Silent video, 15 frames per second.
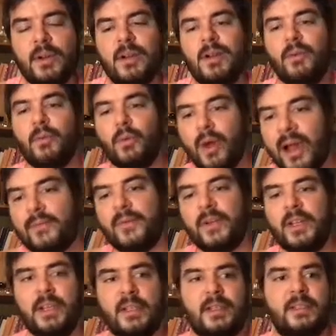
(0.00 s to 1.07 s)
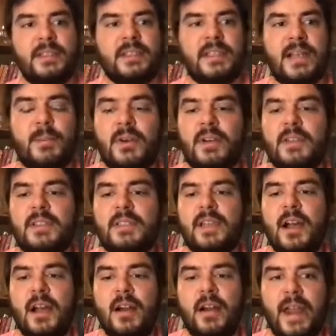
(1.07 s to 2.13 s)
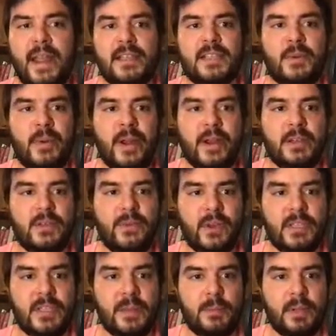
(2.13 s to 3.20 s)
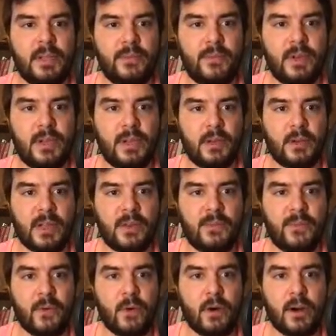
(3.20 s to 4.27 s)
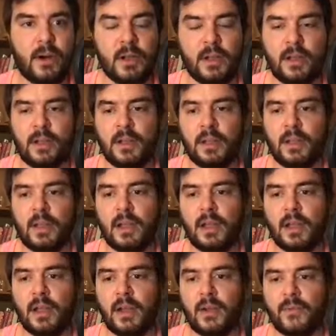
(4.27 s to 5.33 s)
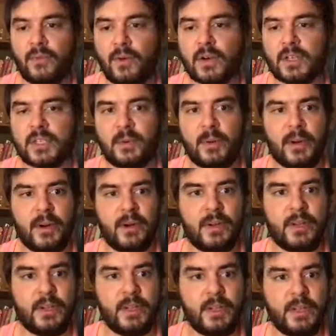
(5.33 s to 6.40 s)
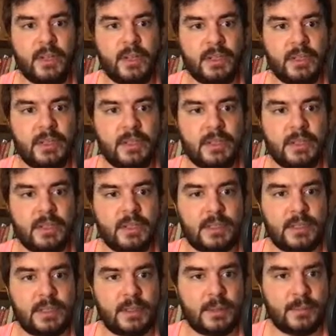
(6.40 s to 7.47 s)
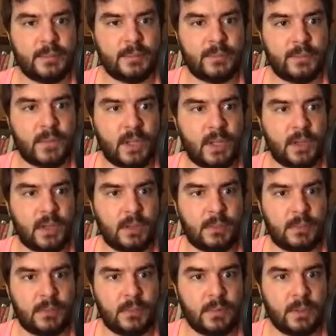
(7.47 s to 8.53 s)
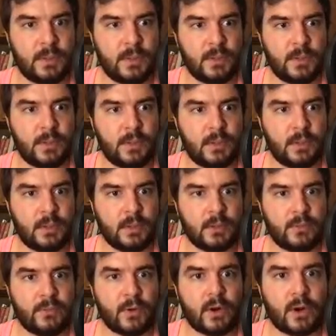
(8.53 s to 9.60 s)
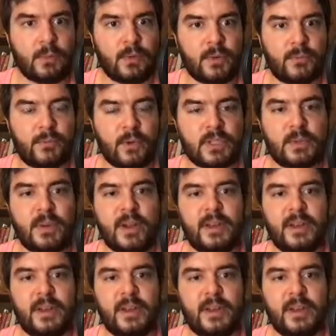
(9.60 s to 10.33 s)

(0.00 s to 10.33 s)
roughly these numbers are x squared. So for example, if we look at 4, uh, 4 squared is... Um, 4, 4 squared